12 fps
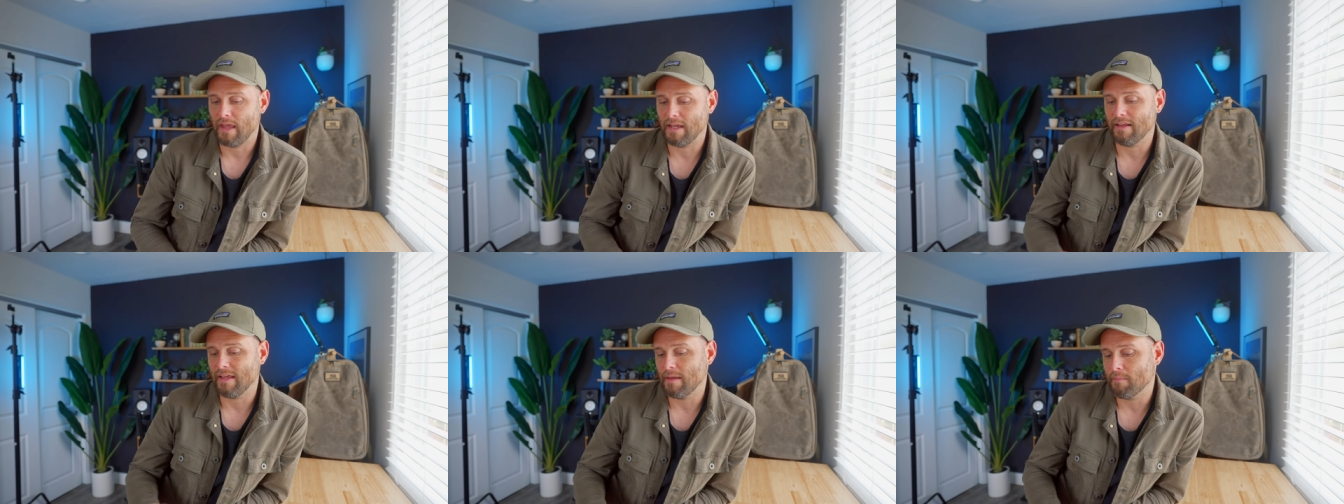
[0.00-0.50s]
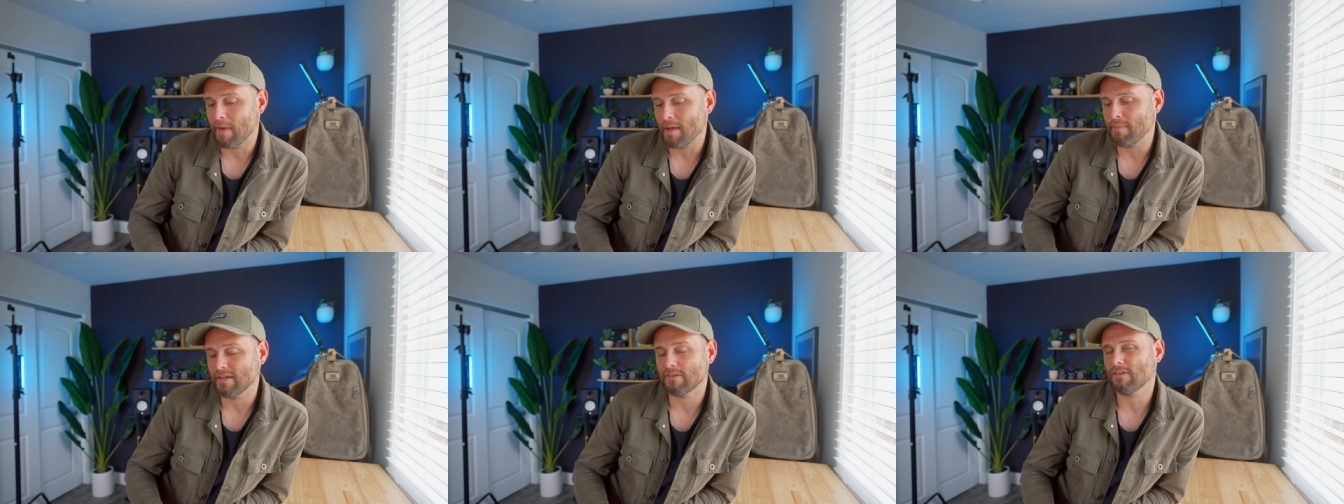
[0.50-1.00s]
And it, it
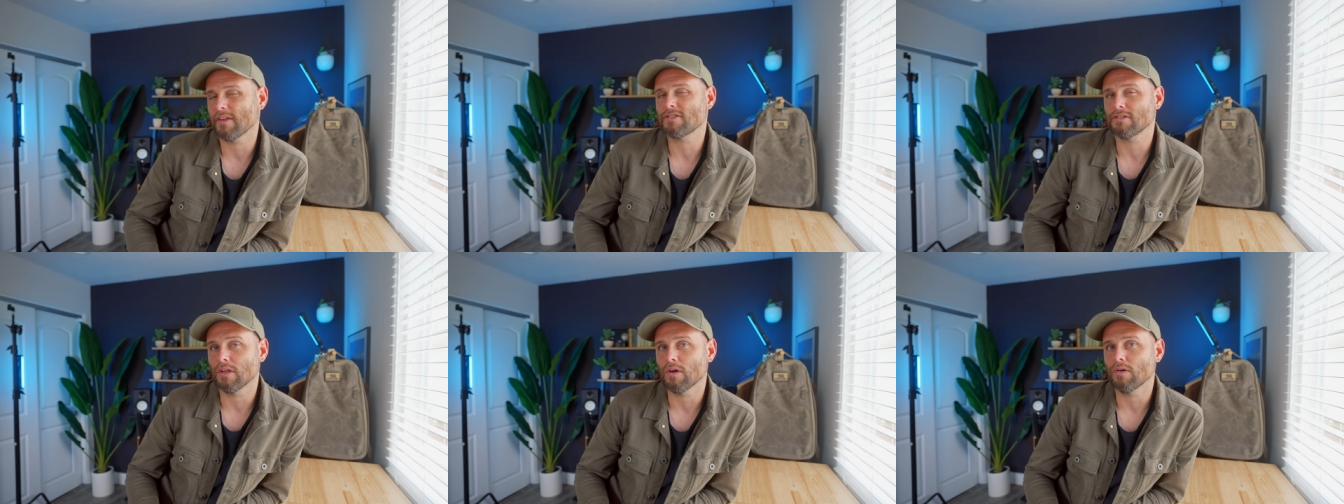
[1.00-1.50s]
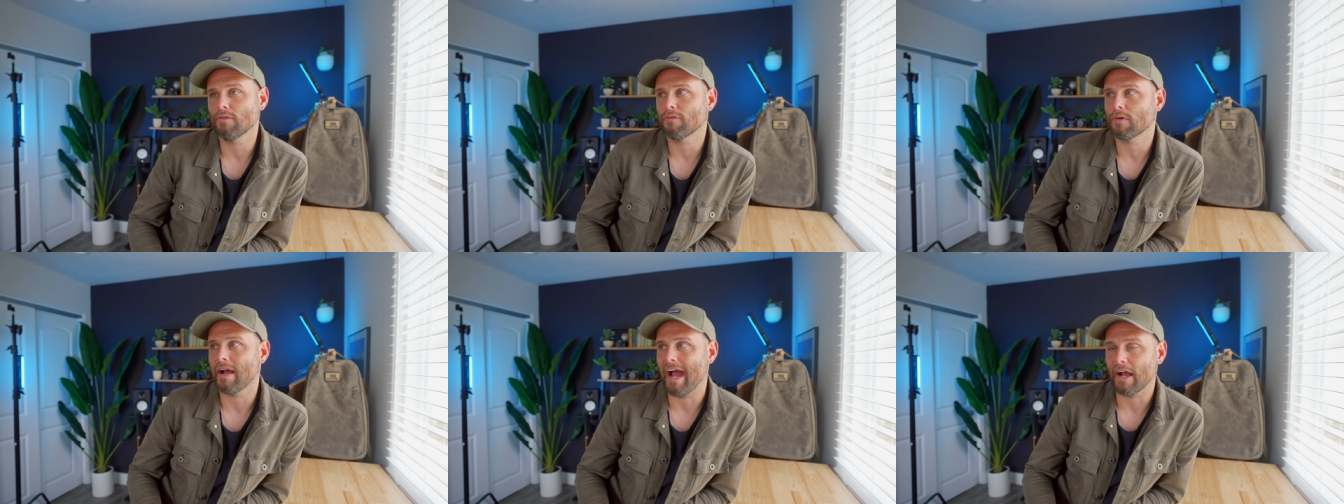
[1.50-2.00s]
might be a touch low
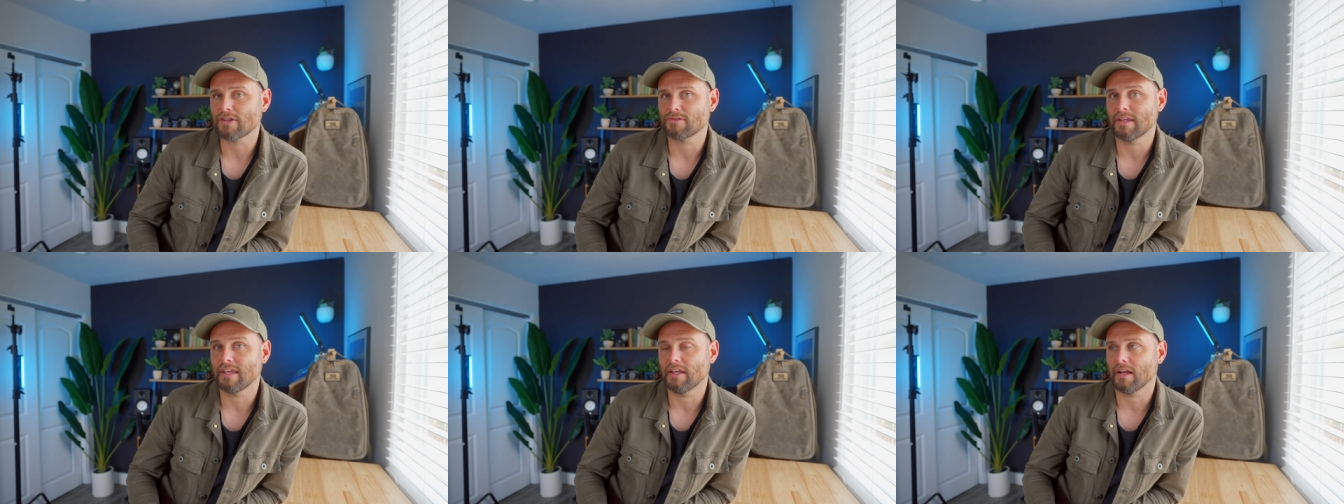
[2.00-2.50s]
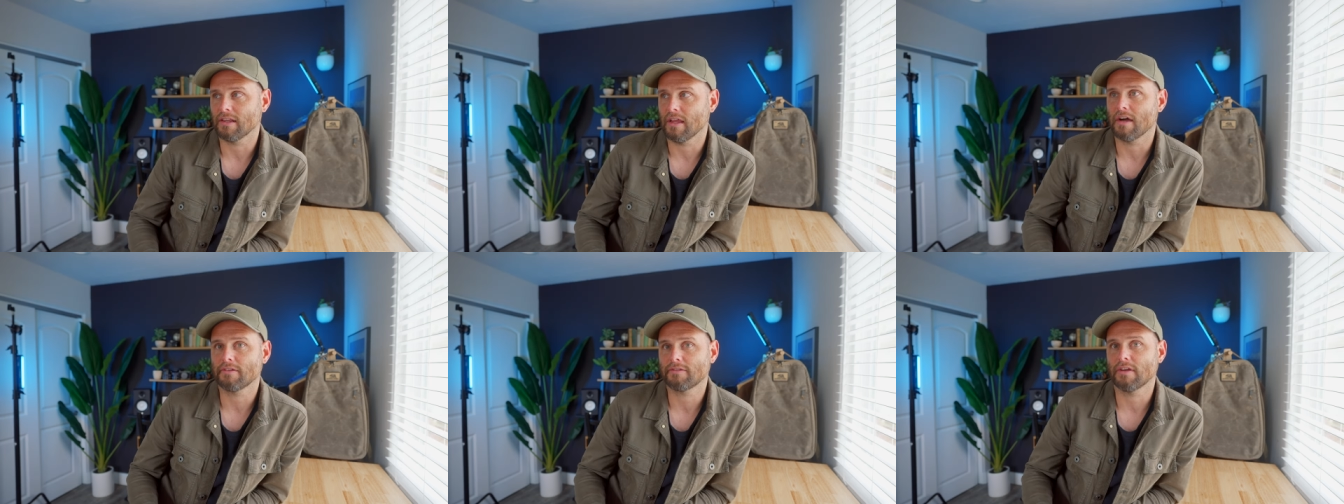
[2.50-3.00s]
for actually getting a
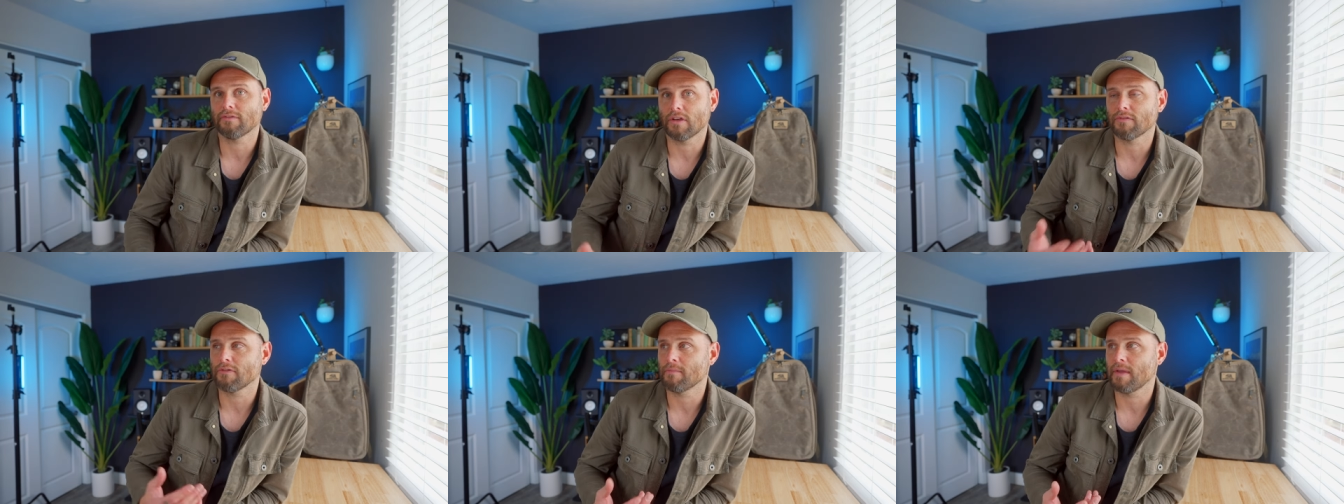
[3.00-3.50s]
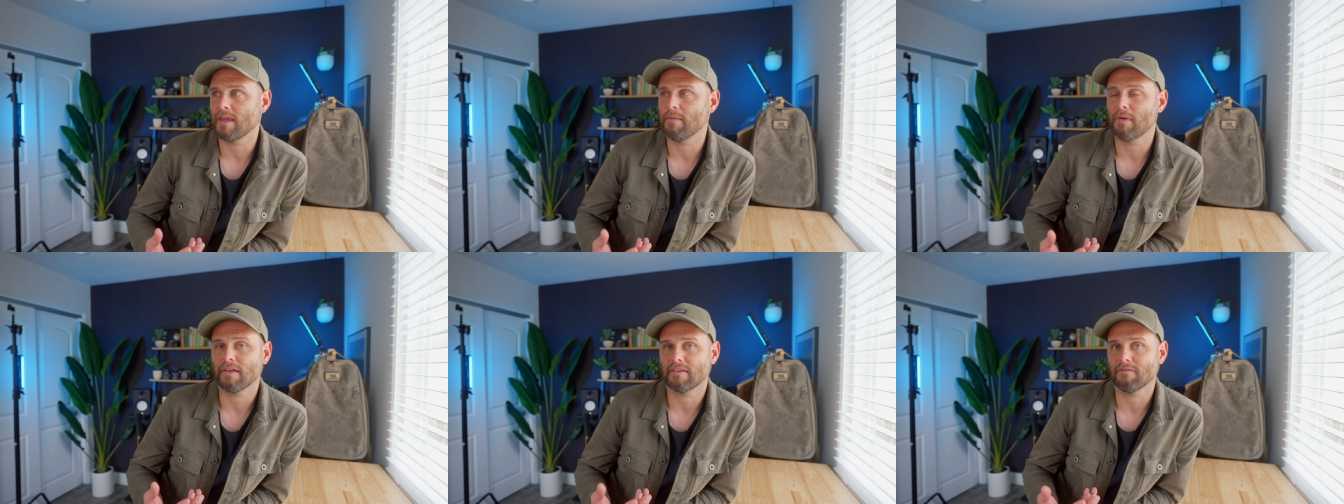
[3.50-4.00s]
lot of stuff done for me
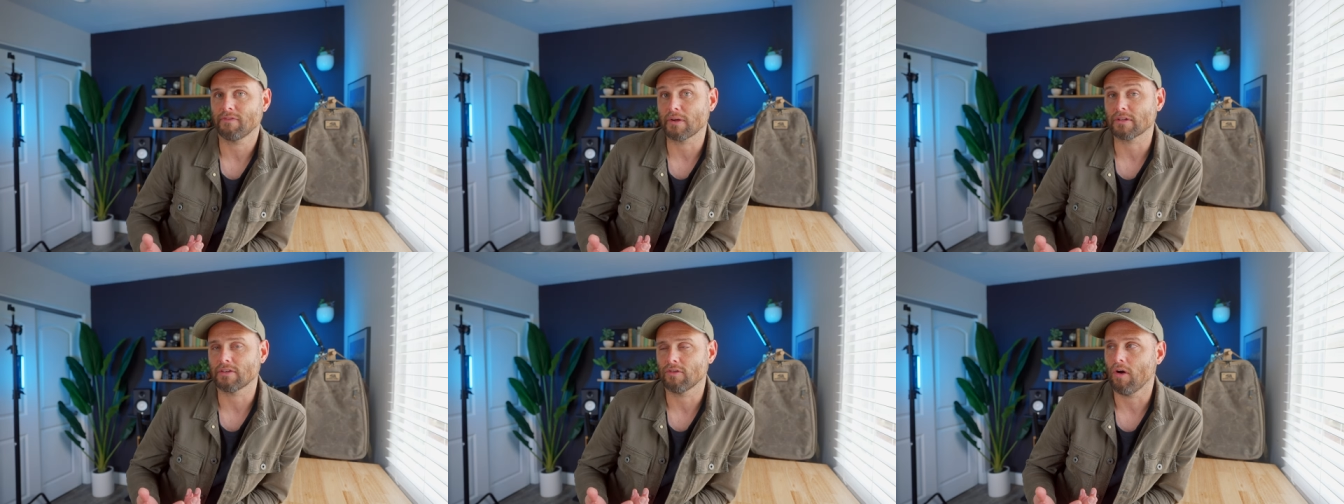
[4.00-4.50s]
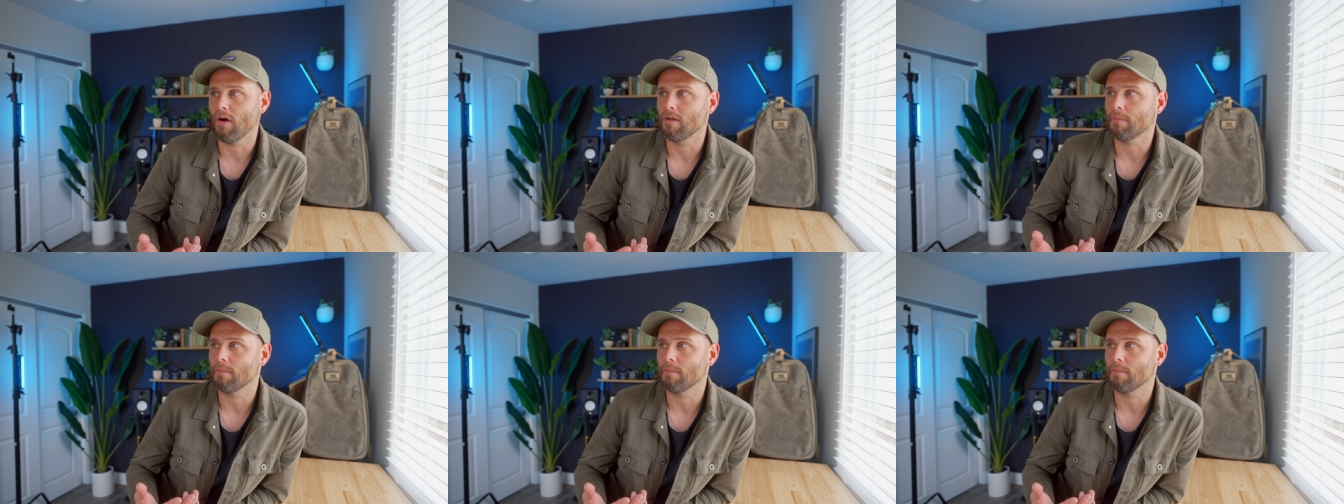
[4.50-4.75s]
because I'm fairly tall,